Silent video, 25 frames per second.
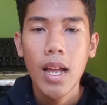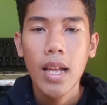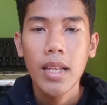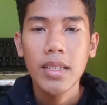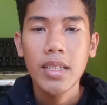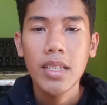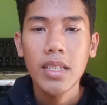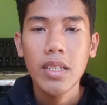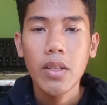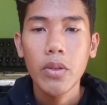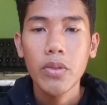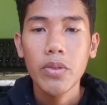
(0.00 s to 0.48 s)

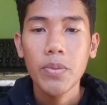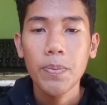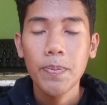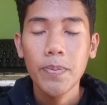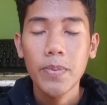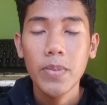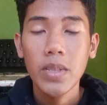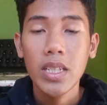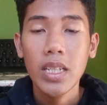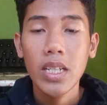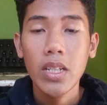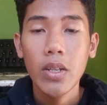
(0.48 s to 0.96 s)

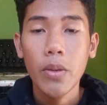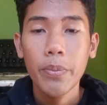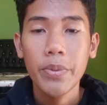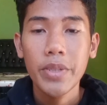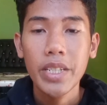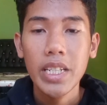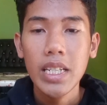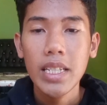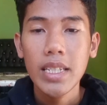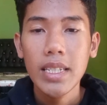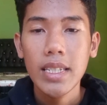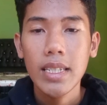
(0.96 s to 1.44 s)

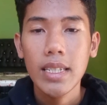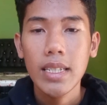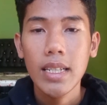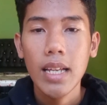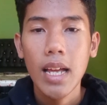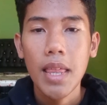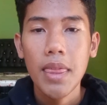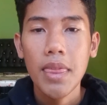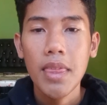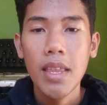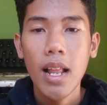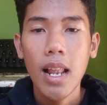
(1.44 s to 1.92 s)
Synopsis:
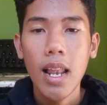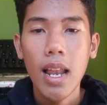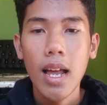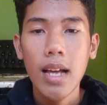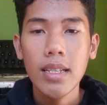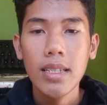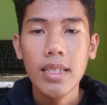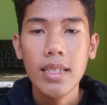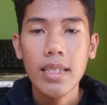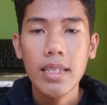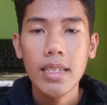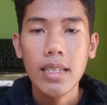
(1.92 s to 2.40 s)
The
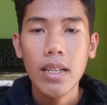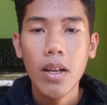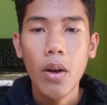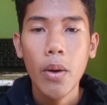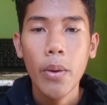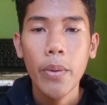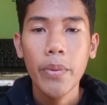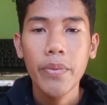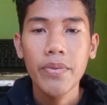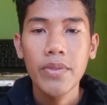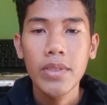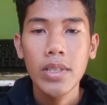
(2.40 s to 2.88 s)
Last
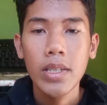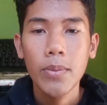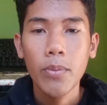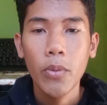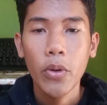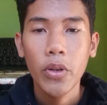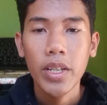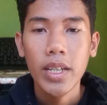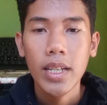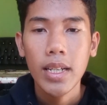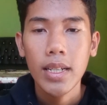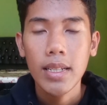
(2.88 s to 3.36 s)
of the
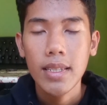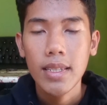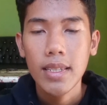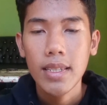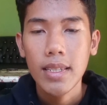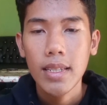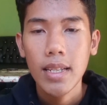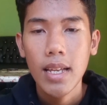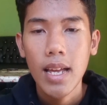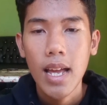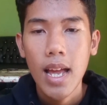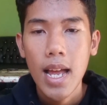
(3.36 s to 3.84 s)

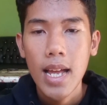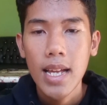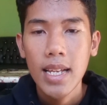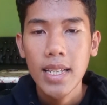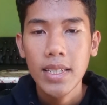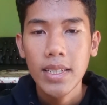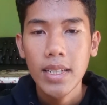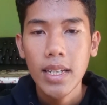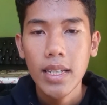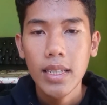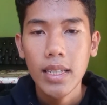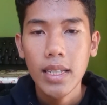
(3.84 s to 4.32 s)
Mohicans.
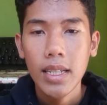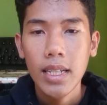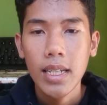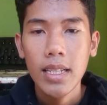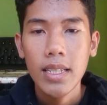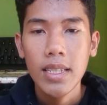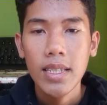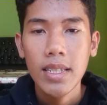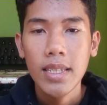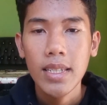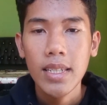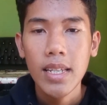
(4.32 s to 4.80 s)
Set
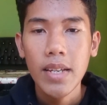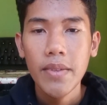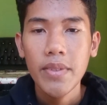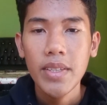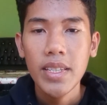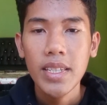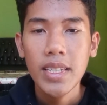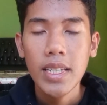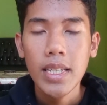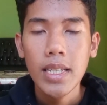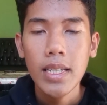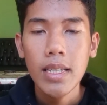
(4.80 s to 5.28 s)
in
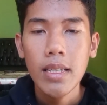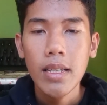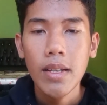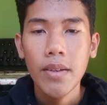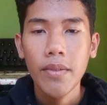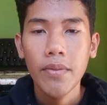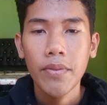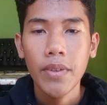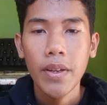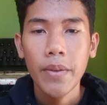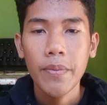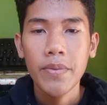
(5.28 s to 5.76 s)

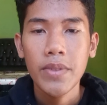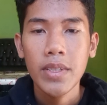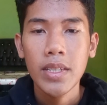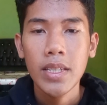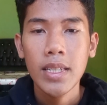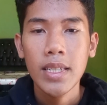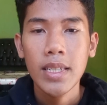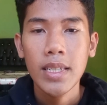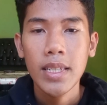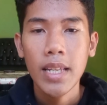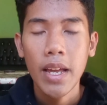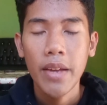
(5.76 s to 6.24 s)

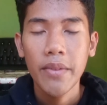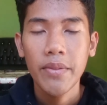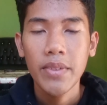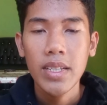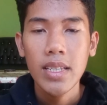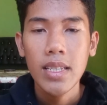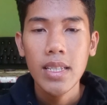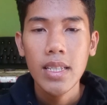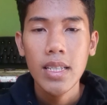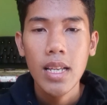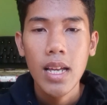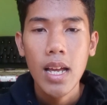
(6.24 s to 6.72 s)

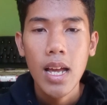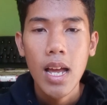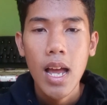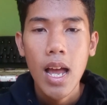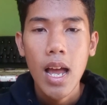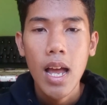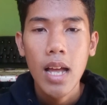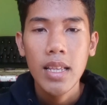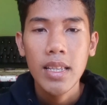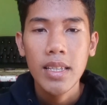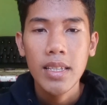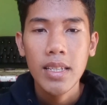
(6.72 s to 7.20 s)
1757,
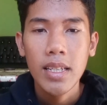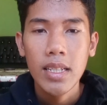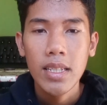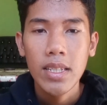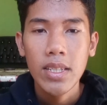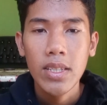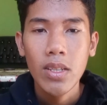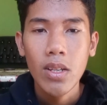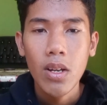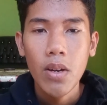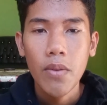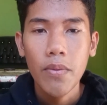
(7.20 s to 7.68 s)

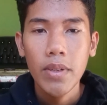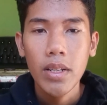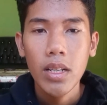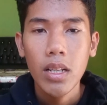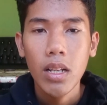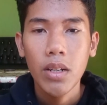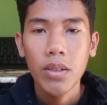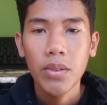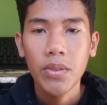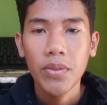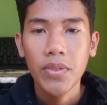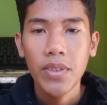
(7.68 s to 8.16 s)
this novel
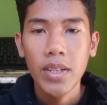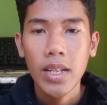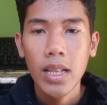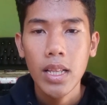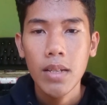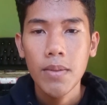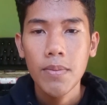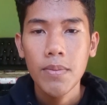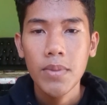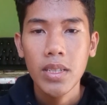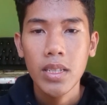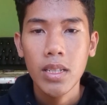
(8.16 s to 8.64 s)
or
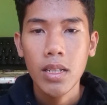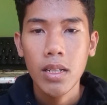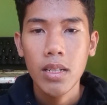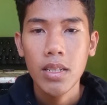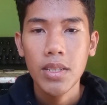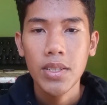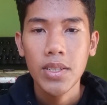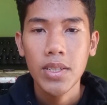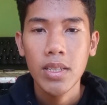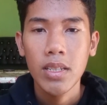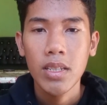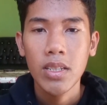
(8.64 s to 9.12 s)
film
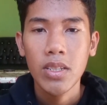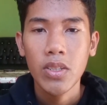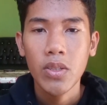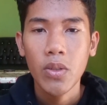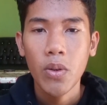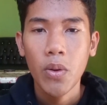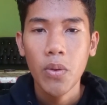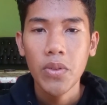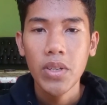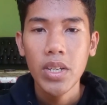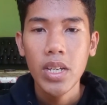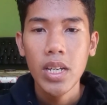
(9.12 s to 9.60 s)
tells the
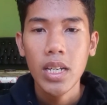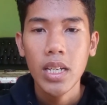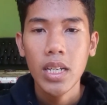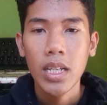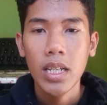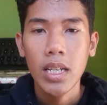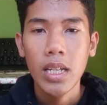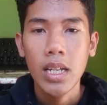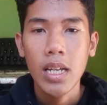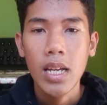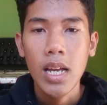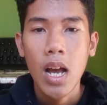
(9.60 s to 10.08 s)
story
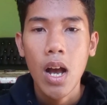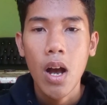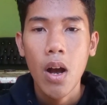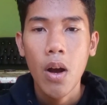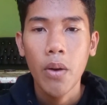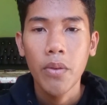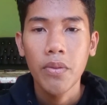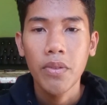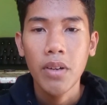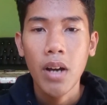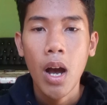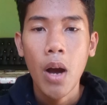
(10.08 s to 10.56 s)

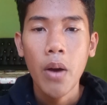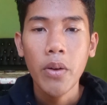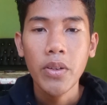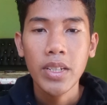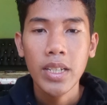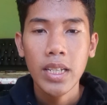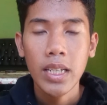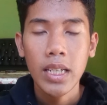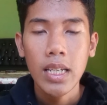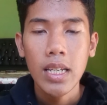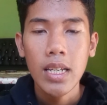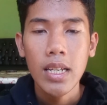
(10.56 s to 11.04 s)
of
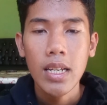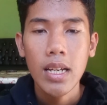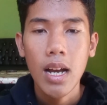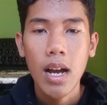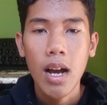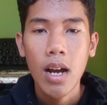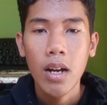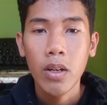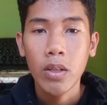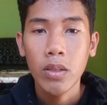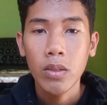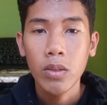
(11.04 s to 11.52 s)
Hawkeye,
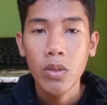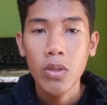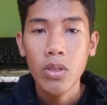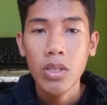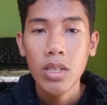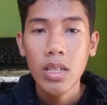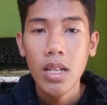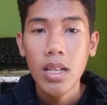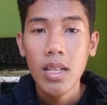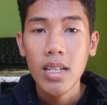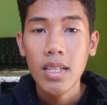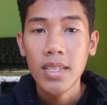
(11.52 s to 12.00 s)
a
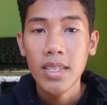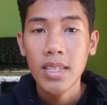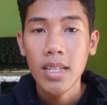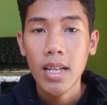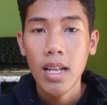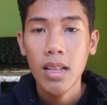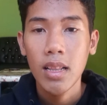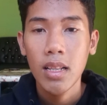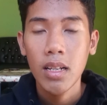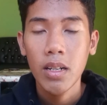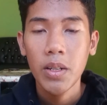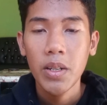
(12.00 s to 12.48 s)
colonial
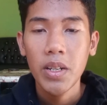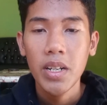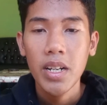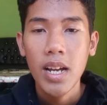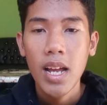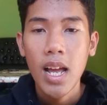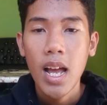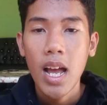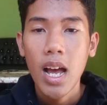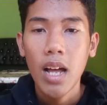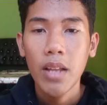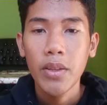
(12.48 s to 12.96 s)
settler
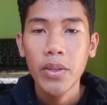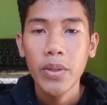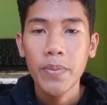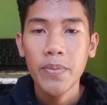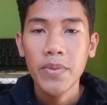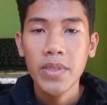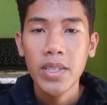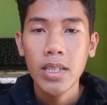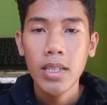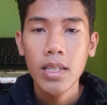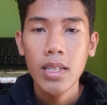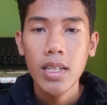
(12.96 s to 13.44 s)

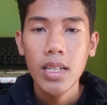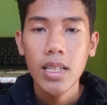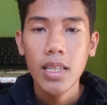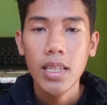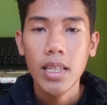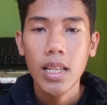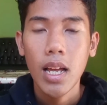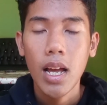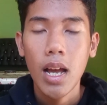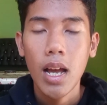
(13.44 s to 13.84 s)
adopted